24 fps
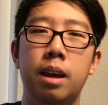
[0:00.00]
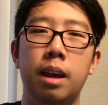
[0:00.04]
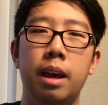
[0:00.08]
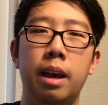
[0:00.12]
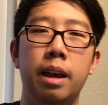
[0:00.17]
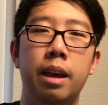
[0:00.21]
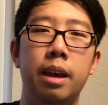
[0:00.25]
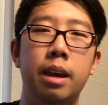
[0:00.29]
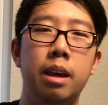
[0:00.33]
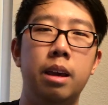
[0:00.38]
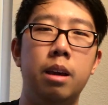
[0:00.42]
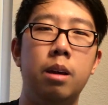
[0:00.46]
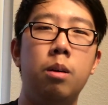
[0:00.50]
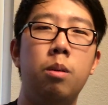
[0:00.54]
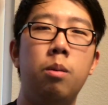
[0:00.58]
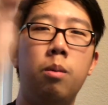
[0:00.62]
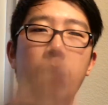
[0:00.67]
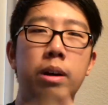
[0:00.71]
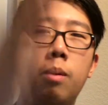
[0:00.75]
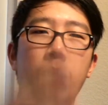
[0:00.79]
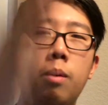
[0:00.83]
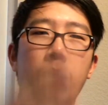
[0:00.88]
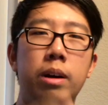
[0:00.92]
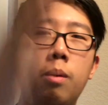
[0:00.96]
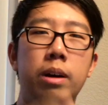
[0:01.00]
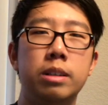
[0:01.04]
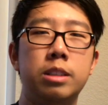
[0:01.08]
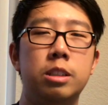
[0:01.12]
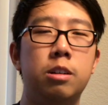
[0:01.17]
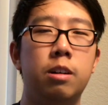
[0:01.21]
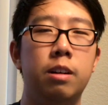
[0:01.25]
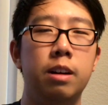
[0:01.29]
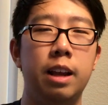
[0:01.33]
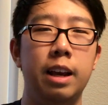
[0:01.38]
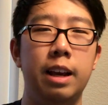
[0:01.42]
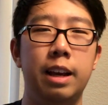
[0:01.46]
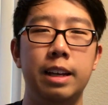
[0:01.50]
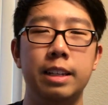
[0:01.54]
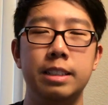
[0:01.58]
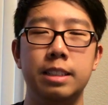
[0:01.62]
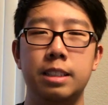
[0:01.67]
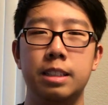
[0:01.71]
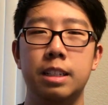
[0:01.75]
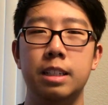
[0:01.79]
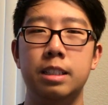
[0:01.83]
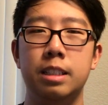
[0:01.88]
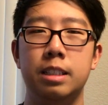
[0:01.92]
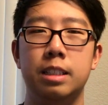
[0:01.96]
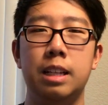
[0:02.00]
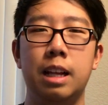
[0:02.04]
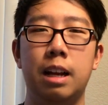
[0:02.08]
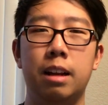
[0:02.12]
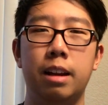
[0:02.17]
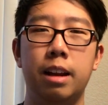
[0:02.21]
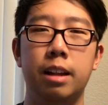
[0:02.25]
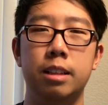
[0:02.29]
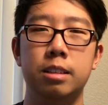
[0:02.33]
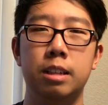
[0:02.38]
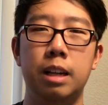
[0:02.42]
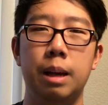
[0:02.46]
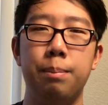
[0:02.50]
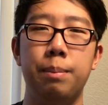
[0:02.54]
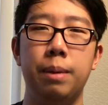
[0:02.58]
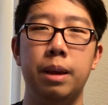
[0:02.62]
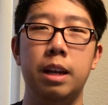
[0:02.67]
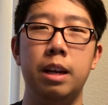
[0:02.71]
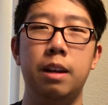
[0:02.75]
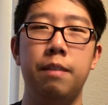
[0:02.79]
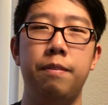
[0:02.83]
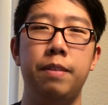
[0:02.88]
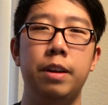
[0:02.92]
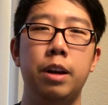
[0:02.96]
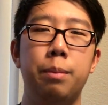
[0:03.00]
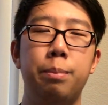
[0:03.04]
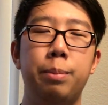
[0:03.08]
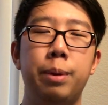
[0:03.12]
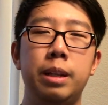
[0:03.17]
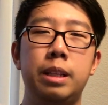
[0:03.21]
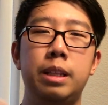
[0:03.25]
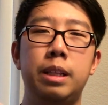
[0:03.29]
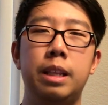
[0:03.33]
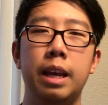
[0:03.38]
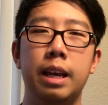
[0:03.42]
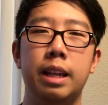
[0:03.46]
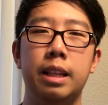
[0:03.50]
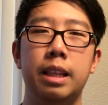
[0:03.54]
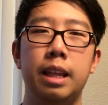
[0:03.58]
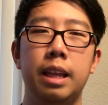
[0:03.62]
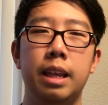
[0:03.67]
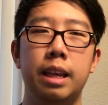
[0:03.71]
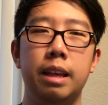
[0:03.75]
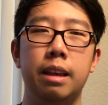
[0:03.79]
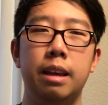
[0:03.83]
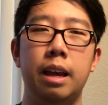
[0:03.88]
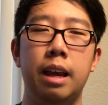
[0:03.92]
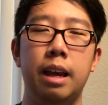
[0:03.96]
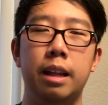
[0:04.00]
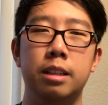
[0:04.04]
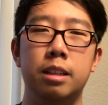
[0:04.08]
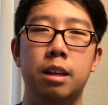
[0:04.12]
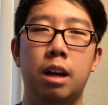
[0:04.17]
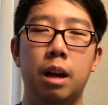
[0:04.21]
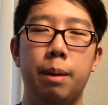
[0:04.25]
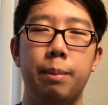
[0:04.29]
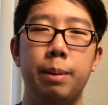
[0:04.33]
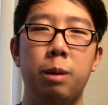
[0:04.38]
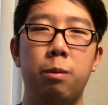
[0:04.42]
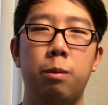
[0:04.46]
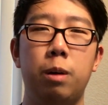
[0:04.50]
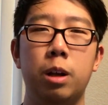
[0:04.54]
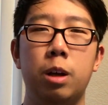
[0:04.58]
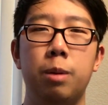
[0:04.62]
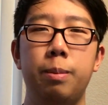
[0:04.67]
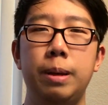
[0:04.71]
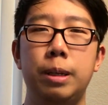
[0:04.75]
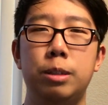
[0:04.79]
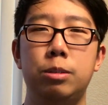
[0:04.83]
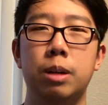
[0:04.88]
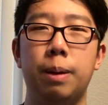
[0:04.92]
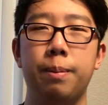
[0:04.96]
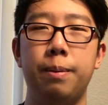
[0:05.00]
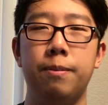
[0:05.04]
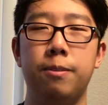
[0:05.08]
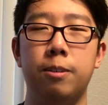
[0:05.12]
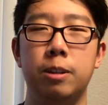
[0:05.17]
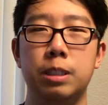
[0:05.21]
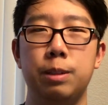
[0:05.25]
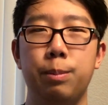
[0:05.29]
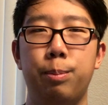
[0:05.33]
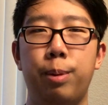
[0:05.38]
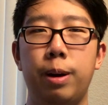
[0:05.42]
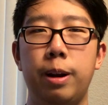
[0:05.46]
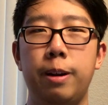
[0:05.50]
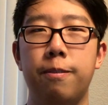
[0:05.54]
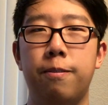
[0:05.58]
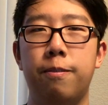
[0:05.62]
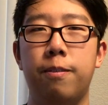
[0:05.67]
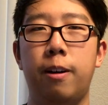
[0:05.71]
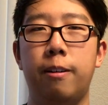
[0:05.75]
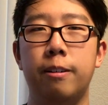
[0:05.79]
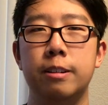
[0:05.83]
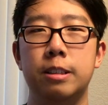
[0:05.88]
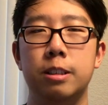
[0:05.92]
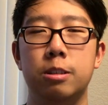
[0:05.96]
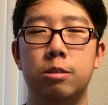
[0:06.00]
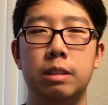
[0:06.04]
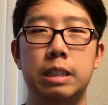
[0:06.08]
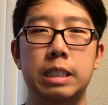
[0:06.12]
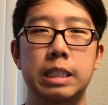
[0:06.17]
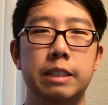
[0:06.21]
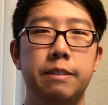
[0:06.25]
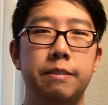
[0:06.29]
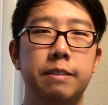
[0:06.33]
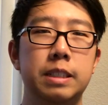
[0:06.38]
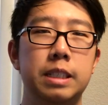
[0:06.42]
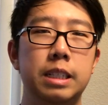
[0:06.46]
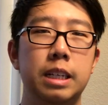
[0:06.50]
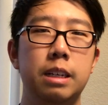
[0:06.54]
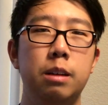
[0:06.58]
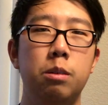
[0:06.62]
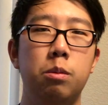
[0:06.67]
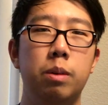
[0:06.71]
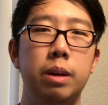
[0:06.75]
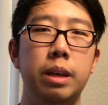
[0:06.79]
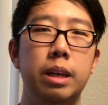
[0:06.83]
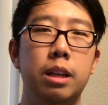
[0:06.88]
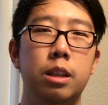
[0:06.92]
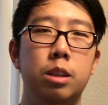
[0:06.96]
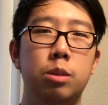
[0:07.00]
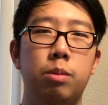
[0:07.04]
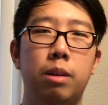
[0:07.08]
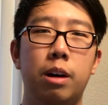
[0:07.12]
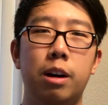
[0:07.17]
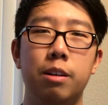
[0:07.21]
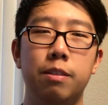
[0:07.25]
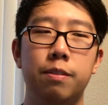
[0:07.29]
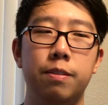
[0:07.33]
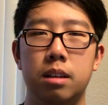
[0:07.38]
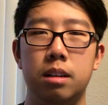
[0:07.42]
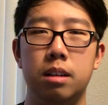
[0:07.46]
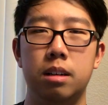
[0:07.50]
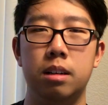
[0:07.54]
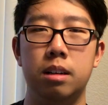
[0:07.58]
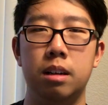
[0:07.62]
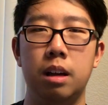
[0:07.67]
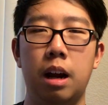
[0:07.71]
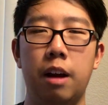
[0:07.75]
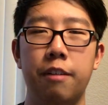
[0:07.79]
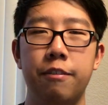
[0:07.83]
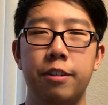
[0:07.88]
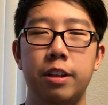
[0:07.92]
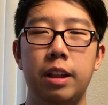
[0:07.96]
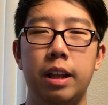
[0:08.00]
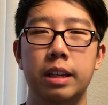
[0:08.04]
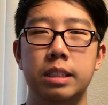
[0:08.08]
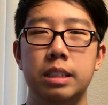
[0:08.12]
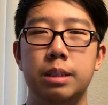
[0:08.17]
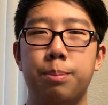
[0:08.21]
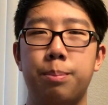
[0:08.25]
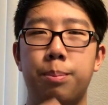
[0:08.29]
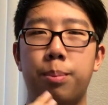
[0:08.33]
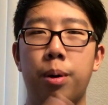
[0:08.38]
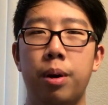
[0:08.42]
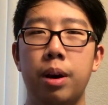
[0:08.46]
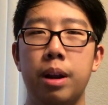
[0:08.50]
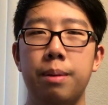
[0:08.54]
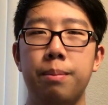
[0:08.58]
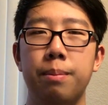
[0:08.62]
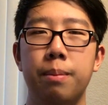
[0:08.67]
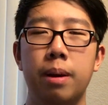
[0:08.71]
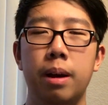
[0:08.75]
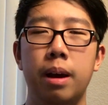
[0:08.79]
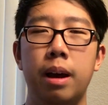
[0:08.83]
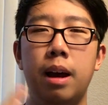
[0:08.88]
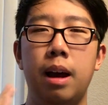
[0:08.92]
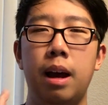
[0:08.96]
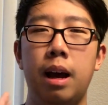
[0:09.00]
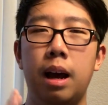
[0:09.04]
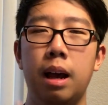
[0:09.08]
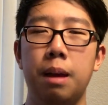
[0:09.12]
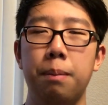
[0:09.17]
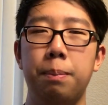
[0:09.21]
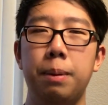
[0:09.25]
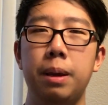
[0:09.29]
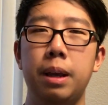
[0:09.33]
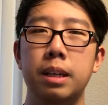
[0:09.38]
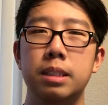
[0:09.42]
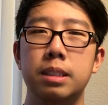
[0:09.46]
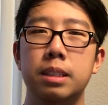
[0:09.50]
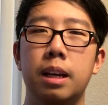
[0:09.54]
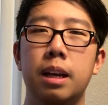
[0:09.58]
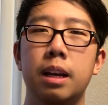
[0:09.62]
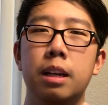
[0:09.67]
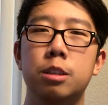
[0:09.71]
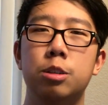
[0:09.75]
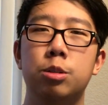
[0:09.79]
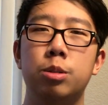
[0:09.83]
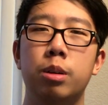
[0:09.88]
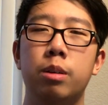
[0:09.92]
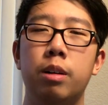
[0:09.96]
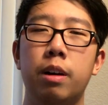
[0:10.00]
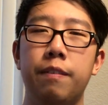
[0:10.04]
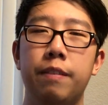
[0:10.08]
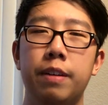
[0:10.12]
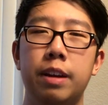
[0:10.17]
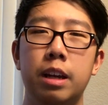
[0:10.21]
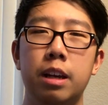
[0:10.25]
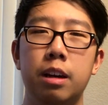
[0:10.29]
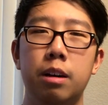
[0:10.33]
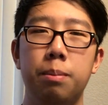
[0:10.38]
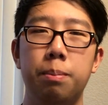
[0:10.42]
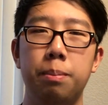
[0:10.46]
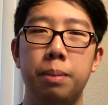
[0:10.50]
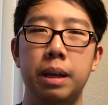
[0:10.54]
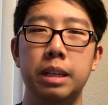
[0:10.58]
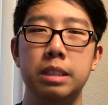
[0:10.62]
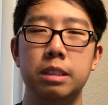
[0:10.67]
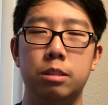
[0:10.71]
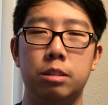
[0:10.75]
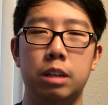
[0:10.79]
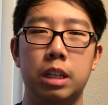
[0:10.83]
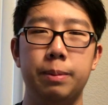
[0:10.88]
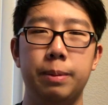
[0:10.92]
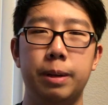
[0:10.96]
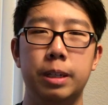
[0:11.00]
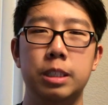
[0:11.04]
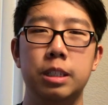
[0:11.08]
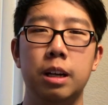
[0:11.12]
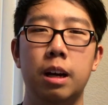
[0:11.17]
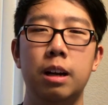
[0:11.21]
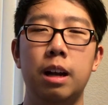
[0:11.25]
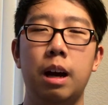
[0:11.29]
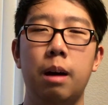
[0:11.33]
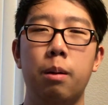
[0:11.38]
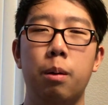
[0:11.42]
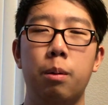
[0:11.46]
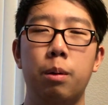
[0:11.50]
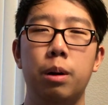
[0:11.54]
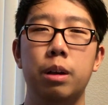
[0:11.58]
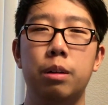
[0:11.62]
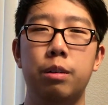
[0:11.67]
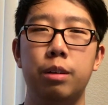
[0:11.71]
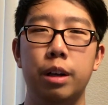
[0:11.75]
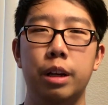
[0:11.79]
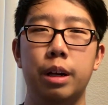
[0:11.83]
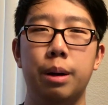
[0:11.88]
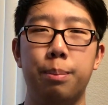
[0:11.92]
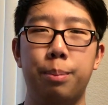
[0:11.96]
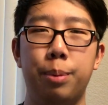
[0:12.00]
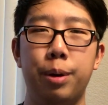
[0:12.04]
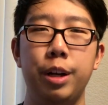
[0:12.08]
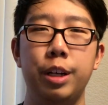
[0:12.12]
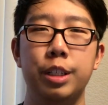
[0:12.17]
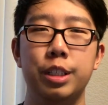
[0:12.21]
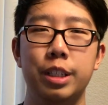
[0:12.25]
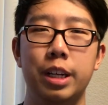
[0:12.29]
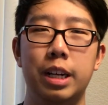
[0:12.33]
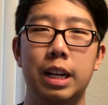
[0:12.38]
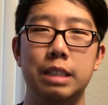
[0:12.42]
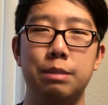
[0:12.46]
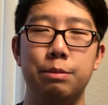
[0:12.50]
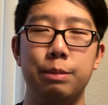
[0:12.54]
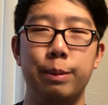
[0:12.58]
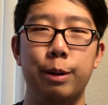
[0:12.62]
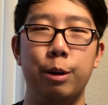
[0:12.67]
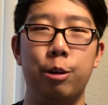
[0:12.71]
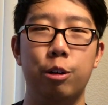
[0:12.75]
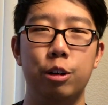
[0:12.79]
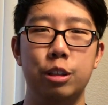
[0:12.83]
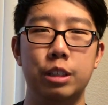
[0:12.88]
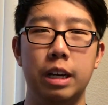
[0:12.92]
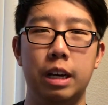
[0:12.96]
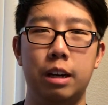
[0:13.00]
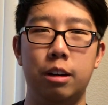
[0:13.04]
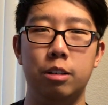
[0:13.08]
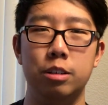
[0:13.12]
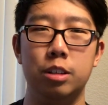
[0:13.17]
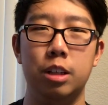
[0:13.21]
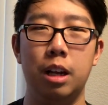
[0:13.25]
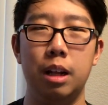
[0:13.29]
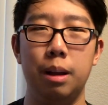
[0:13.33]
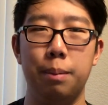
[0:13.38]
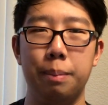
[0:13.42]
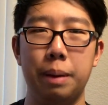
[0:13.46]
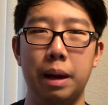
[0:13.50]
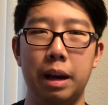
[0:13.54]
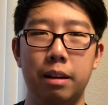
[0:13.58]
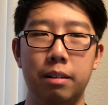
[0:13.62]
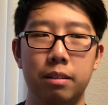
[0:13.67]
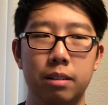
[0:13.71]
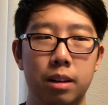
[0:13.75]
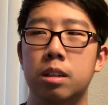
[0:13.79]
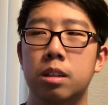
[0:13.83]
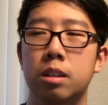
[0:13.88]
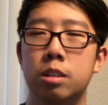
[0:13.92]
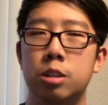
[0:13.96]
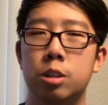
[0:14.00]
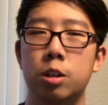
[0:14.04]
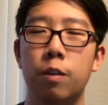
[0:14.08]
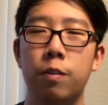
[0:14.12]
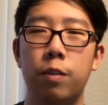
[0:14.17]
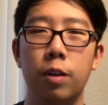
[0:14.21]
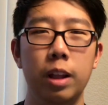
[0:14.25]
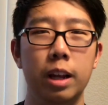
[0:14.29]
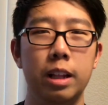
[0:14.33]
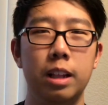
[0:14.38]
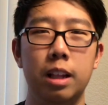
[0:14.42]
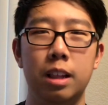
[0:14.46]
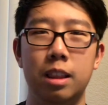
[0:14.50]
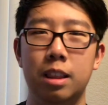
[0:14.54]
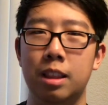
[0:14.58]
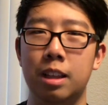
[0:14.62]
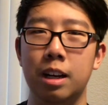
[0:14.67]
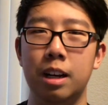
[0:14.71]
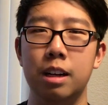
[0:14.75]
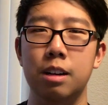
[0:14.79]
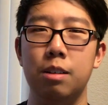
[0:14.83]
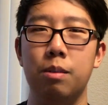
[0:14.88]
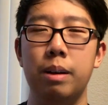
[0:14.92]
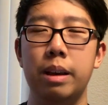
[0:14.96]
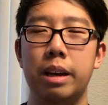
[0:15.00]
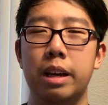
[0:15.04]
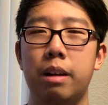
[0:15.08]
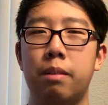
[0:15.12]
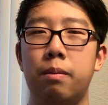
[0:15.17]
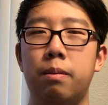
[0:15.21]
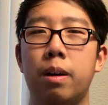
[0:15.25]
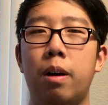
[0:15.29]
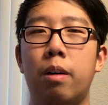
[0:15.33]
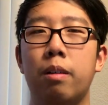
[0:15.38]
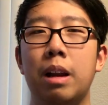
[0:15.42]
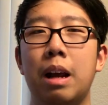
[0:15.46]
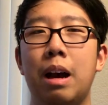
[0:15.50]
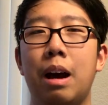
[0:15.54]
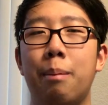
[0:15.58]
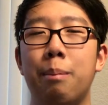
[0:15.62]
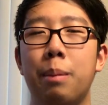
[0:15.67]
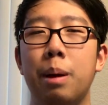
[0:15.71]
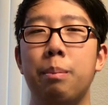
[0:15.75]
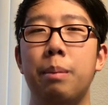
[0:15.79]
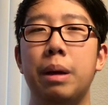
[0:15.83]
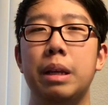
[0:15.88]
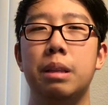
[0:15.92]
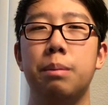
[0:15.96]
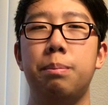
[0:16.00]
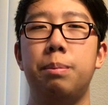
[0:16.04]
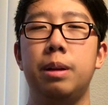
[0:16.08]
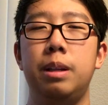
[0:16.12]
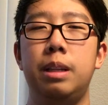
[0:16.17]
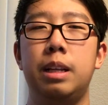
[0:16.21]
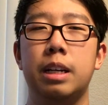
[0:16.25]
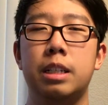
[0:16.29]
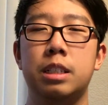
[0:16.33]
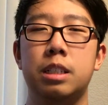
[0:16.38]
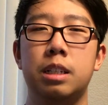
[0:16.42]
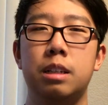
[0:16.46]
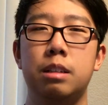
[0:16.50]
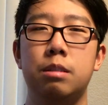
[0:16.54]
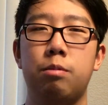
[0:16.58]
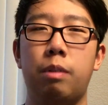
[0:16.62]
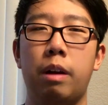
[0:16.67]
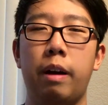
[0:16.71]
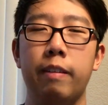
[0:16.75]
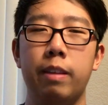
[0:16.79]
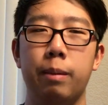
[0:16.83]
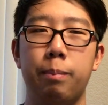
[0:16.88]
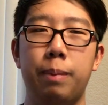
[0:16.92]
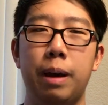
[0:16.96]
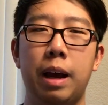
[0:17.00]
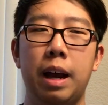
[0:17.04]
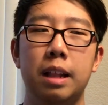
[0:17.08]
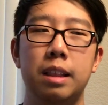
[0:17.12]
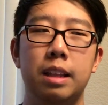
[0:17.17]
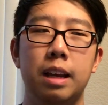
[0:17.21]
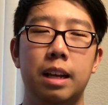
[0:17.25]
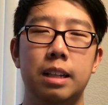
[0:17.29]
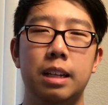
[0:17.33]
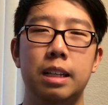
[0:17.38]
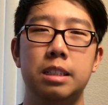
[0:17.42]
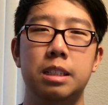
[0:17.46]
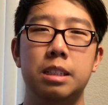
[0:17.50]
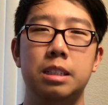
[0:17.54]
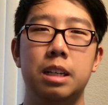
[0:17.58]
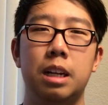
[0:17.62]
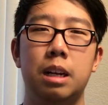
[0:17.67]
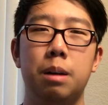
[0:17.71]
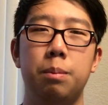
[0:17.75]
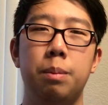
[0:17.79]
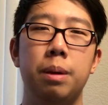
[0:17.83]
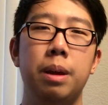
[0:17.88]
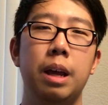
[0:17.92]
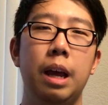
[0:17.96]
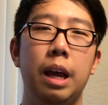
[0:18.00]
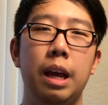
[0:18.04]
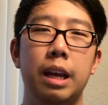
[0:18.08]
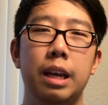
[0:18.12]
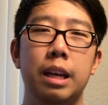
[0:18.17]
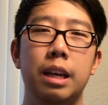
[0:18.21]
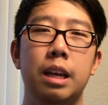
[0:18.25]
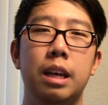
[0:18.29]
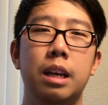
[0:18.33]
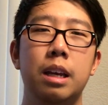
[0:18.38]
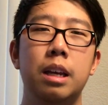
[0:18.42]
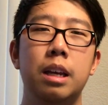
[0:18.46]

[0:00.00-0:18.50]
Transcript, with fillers: Hey, what, what, what's going guys? This is Cloud and today I'm making a video predicting and talking about what could be dropping for Supreme Fall into 2017 Week 12. Now if you like Supreme, Hypebeast, and Streetwear video, please subscribe to my channel. I would really really appreciate it. That's what my whole channel is all about. So for like the third week in a row now, I'm gonna make the prediction right off the bat that this is gonna be a